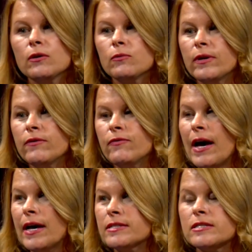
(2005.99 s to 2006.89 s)
We've
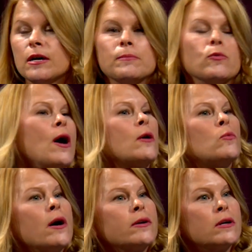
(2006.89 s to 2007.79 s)
had some
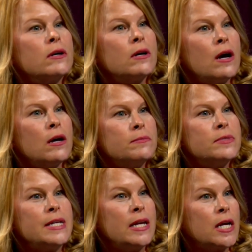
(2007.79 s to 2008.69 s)
groundwater
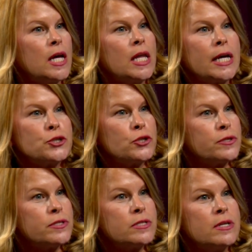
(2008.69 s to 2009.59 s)
data
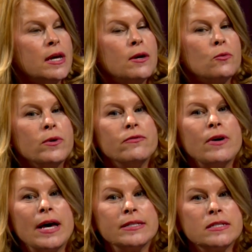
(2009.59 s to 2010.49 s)
collectors. We've
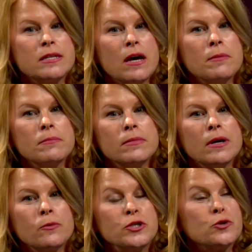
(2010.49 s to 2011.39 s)
had some,
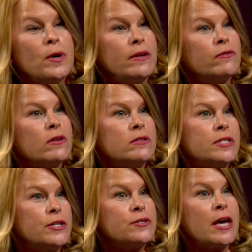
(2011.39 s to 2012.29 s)
we train
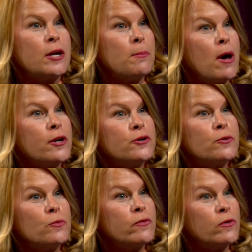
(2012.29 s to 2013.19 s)
volunteers how to monitor
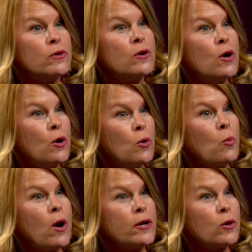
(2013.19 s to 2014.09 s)
river
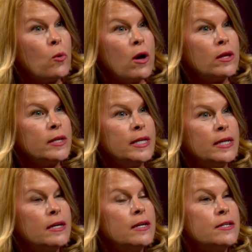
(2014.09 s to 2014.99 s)
water
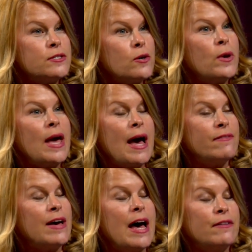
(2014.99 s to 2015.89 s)
quality. So we have
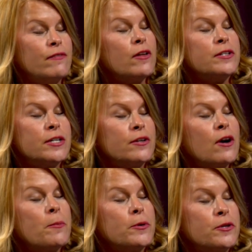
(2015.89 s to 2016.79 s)
had volunteer
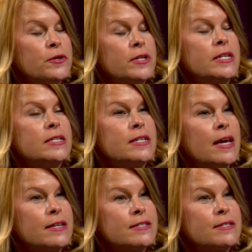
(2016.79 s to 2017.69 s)
opportunities, yes.